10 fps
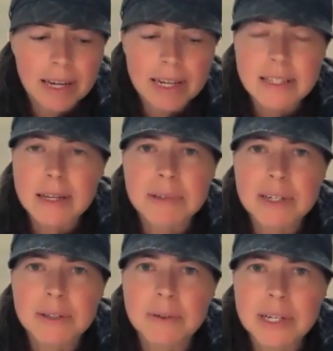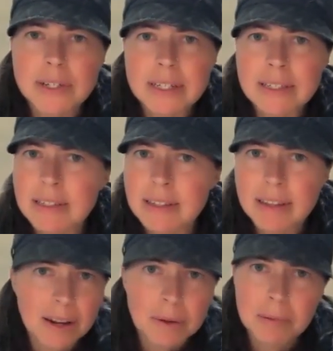in some situations
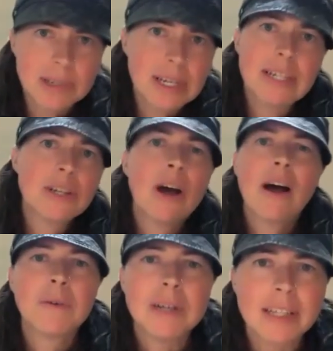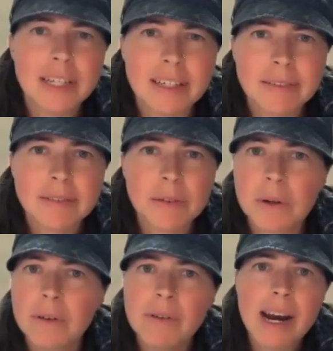that other person is not willing
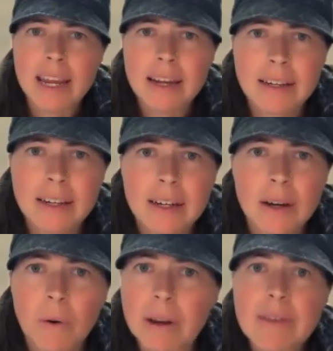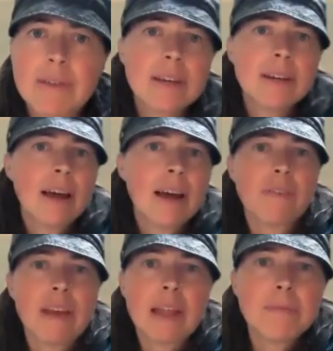or ready or even
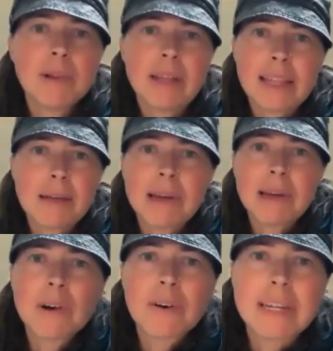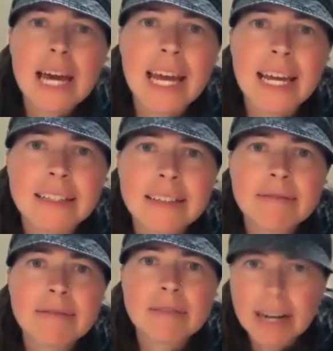available, like they might have already died,
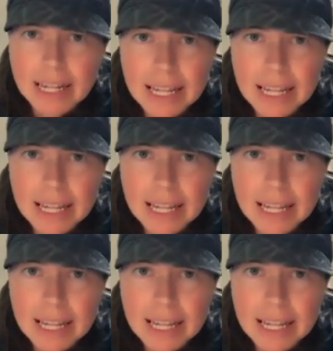right?